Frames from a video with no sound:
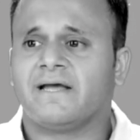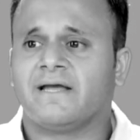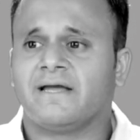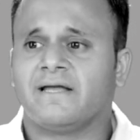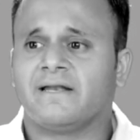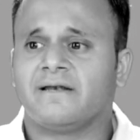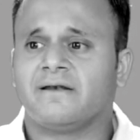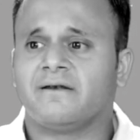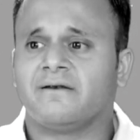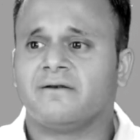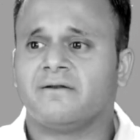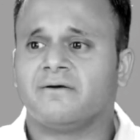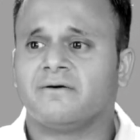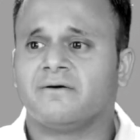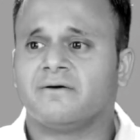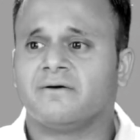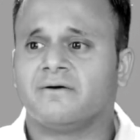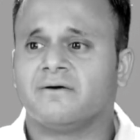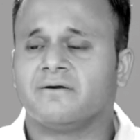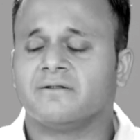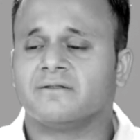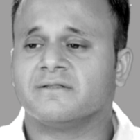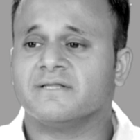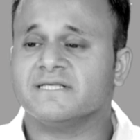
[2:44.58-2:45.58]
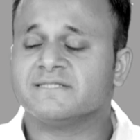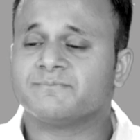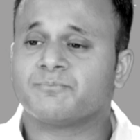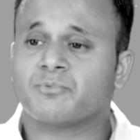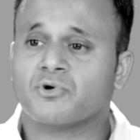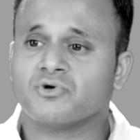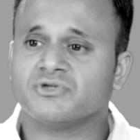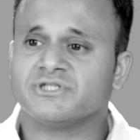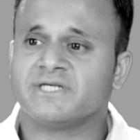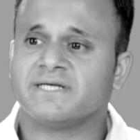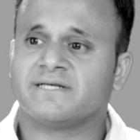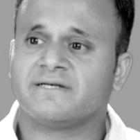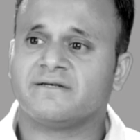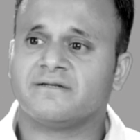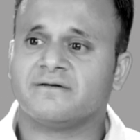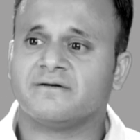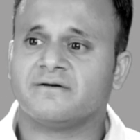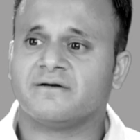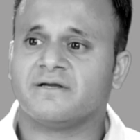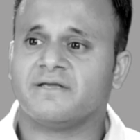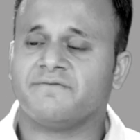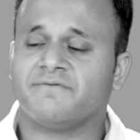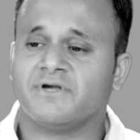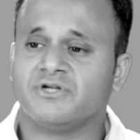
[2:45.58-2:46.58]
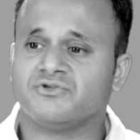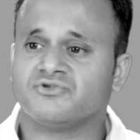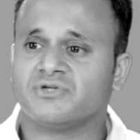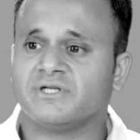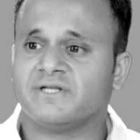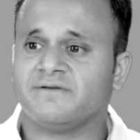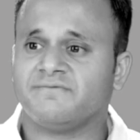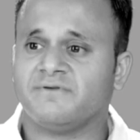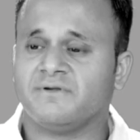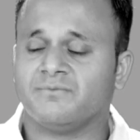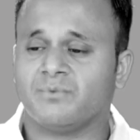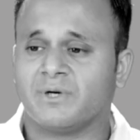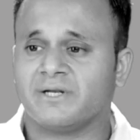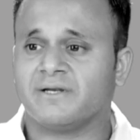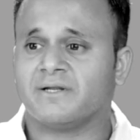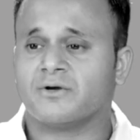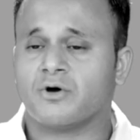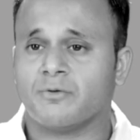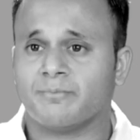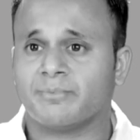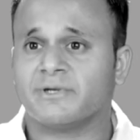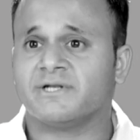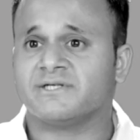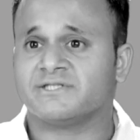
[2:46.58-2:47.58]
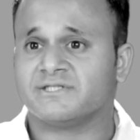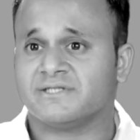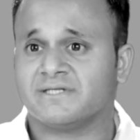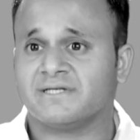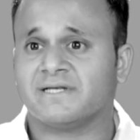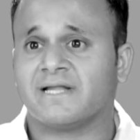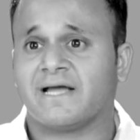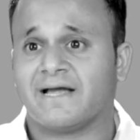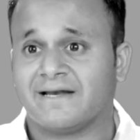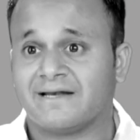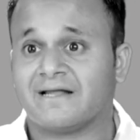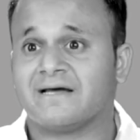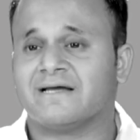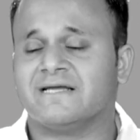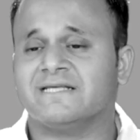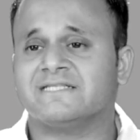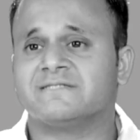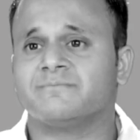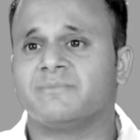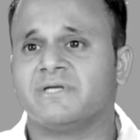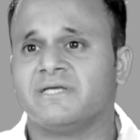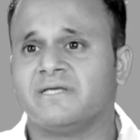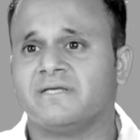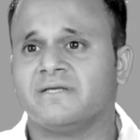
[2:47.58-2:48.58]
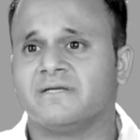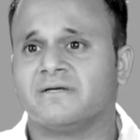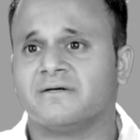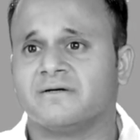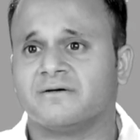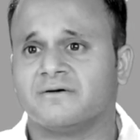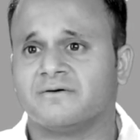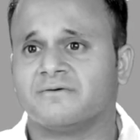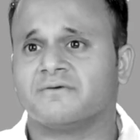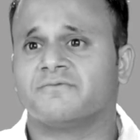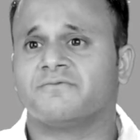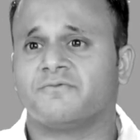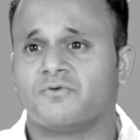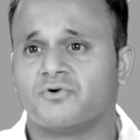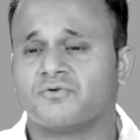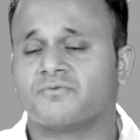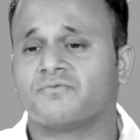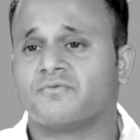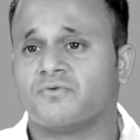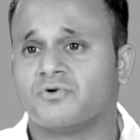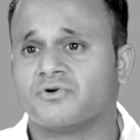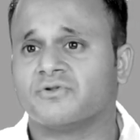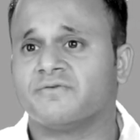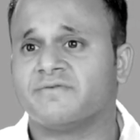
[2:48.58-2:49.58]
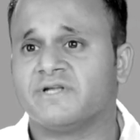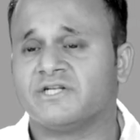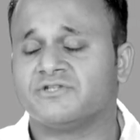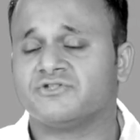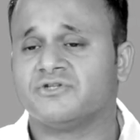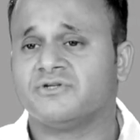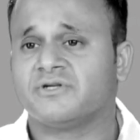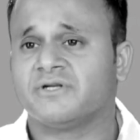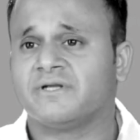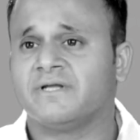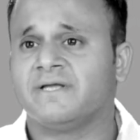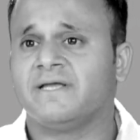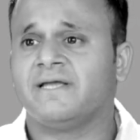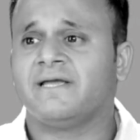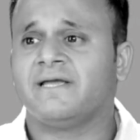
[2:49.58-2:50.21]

And this project, eventually we won a competition at ISB for the venture,